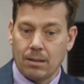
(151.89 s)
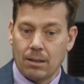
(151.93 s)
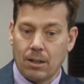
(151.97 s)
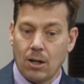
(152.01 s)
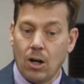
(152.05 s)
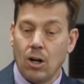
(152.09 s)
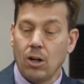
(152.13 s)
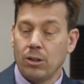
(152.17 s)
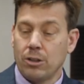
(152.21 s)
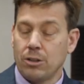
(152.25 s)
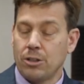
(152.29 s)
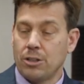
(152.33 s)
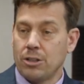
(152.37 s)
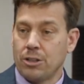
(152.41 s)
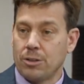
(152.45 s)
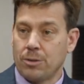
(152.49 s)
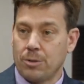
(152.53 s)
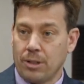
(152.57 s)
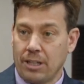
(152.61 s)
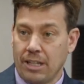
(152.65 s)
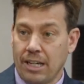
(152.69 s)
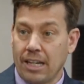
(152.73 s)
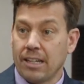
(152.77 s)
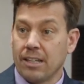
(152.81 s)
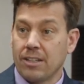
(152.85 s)

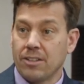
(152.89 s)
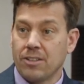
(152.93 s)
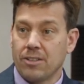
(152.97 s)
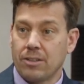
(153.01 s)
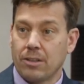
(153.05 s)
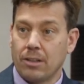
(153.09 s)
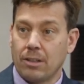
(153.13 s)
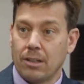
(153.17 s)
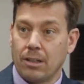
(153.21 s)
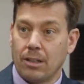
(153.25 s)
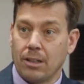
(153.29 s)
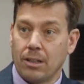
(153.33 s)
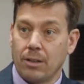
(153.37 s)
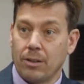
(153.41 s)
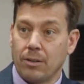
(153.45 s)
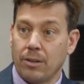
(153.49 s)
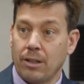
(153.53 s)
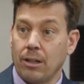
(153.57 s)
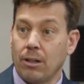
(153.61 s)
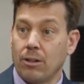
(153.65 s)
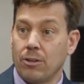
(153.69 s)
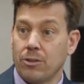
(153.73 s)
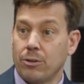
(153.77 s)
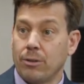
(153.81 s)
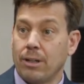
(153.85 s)
college's case,
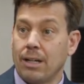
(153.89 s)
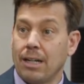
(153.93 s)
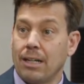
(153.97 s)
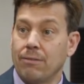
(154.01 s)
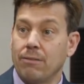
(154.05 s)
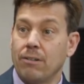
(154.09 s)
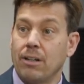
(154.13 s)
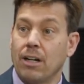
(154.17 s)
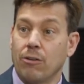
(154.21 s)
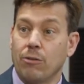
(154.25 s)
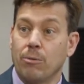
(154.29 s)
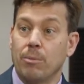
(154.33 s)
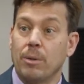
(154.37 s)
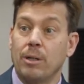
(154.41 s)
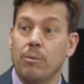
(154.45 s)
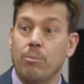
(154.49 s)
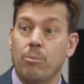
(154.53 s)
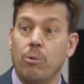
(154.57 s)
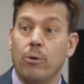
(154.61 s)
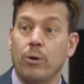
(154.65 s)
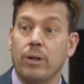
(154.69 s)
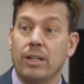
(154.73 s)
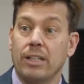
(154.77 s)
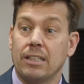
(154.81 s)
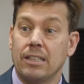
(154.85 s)
they also have government
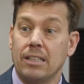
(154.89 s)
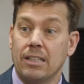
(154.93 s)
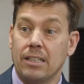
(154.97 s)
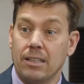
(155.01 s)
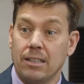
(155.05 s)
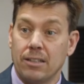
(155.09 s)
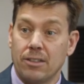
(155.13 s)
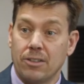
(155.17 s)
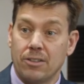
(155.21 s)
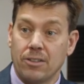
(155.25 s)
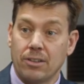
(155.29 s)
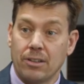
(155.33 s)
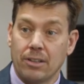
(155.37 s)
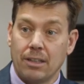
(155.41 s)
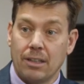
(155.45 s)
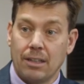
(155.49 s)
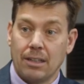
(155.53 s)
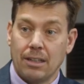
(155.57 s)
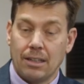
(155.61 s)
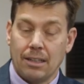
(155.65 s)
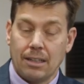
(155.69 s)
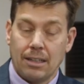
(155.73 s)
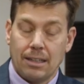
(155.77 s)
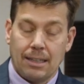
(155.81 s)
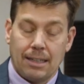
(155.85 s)
appointees.
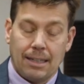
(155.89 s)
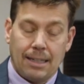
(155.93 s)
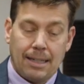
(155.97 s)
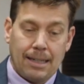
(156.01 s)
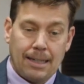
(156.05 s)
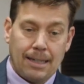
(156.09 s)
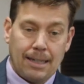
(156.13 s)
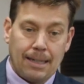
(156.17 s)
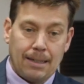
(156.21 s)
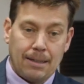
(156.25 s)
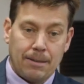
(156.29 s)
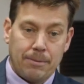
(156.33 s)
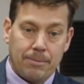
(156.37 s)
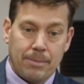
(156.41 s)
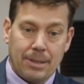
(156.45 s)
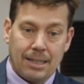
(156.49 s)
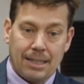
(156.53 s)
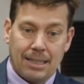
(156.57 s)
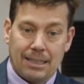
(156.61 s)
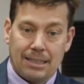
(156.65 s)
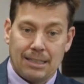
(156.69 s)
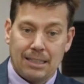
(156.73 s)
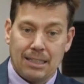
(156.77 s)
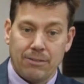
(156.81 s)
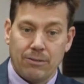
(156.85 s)

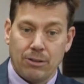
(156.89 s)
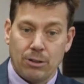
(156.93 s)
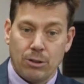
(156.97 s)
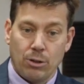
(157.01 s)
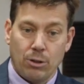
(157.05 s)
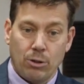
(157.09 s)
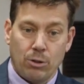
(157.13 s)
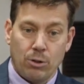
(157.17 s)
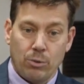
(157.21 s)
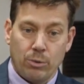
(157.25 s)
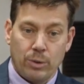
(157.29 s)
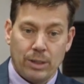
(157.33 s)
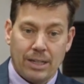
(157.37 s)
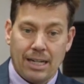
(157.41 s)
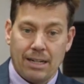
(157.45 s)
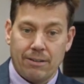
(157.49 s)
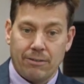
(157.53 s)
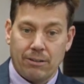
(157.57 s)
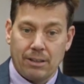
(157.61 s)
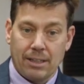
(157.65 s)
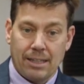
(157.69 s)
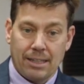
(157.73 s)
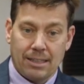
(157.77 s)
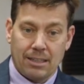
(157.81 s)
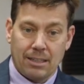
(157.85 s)
And even though we have
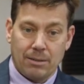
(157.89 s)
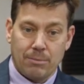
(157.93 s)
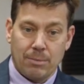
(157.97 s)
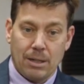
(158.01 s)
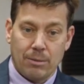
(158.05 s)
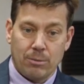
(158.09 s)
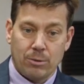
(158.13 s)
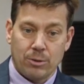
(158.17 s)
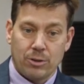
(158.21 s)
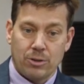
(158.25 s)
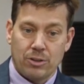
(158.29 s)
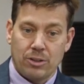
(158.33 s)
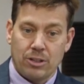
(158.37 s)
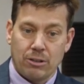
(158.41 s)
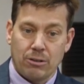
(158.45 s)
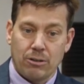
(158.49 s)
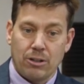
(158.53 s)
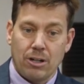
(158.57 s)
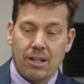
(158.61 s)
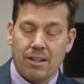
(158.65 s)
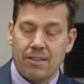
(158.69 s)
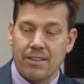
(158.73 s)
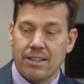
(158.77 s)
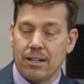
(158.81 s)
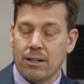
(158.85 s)
elected members, they're
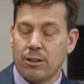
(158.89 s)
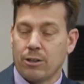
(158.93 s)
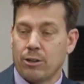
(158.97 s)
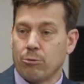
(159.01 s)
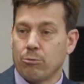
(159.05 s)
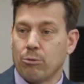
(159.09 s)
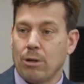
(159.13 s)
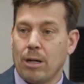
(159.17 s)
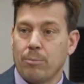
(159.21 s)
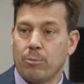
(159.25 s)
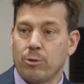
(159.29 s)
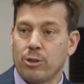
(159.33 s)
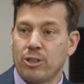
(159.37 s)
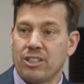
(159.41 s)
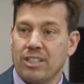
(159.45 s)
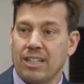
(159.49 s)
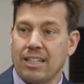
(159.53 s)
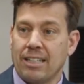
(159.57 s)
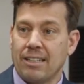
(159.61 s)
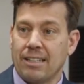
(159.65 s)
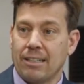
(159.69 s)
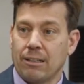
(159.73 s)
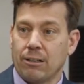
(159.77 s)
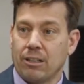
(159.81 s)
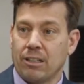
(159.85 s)
not there to
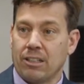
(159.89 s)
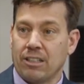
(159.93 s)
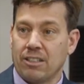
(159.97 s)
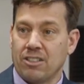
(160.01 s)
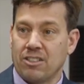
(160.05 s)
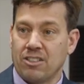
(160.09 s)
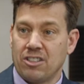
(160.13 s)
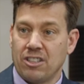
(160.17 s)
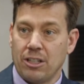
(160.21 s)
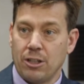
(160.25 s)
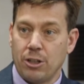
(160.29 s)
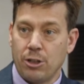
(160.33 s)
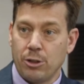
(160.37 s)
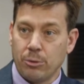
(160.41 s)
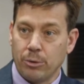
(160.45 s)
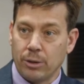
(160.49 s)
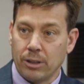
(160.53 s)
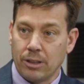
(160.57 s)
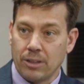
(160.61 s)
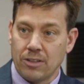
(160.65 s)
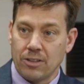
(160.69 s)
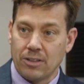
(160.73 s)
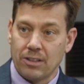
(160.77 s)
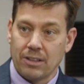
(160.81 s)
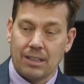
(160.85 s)
represent their
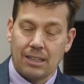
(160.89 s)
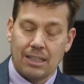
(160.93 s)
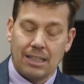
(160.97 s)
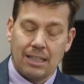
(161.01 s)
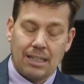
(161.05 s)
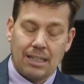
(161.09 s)
constituents.